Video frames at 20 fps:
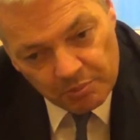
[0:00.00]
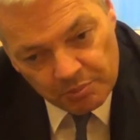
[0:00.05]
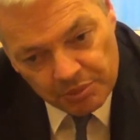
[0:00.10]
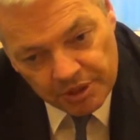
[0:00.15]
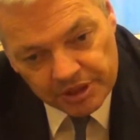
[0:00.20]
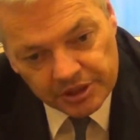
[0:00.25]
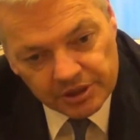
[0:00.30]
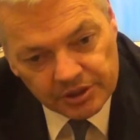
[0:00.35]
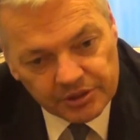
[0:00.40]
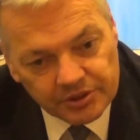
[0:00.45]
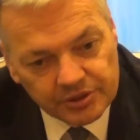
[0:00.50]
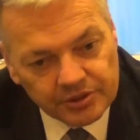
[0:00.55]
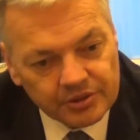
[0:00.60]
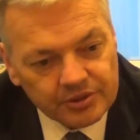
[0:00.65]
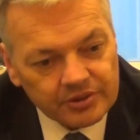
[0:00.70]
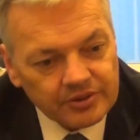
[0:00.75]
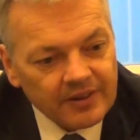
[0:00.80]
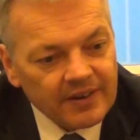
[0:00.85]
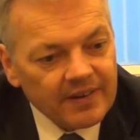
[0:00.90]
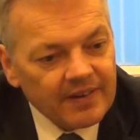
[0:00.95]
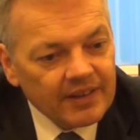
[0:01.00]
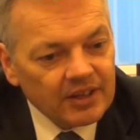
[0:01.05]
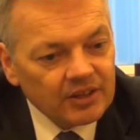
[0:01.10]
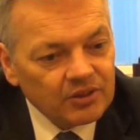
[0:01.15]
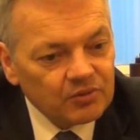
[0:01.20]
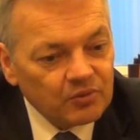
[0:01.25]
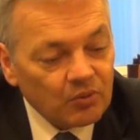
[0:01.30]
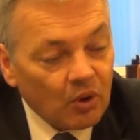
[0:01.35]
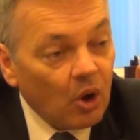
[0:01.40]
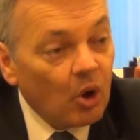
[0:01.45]
but also
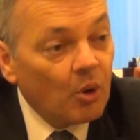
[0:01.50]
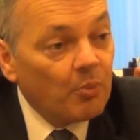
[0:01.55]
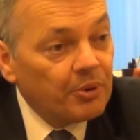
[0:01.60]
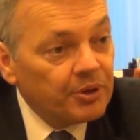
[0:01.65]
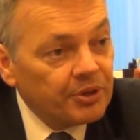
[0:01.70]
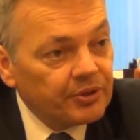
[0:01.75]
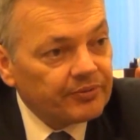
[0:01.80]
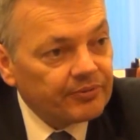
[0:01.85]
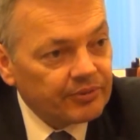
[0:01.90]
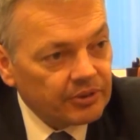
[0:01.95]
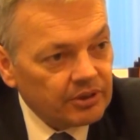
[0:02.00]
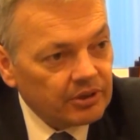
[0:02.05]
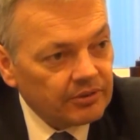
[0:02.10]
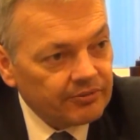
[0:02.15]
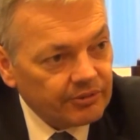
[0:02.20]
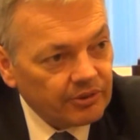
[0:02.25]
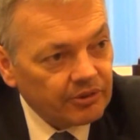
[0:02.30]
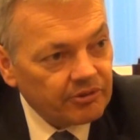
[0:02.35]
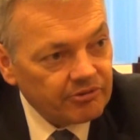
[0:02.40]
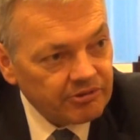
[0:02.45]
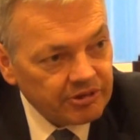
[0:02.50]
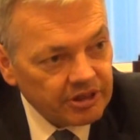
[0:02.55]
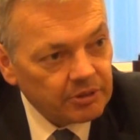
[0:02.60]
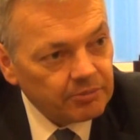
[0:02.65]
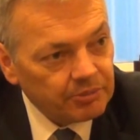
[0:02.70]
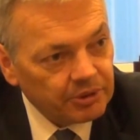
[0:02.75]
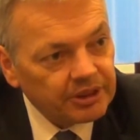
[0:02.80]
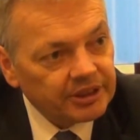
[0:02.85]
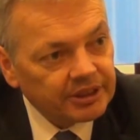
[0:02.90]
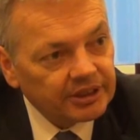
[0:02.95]
to open the floor for a
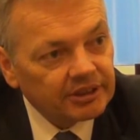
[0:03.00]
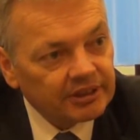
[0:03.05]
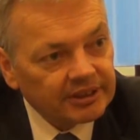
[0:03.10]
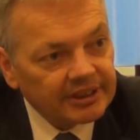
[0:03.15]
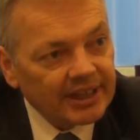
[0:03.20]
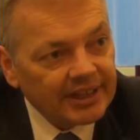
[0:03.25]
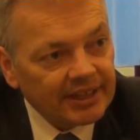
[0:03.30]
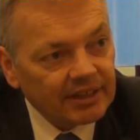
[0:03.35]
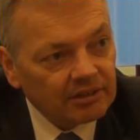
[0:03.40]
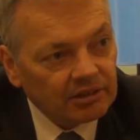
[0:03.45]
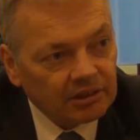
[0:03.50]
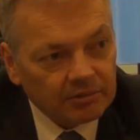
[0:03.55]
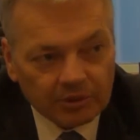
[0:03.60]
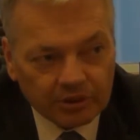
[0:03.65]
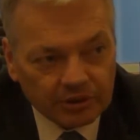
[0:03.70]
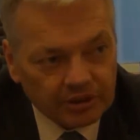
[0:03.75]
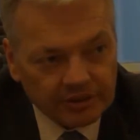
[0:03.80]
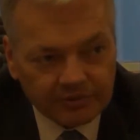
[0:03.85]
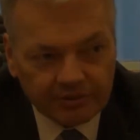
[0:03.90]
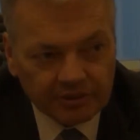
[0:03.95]
real political dialogue among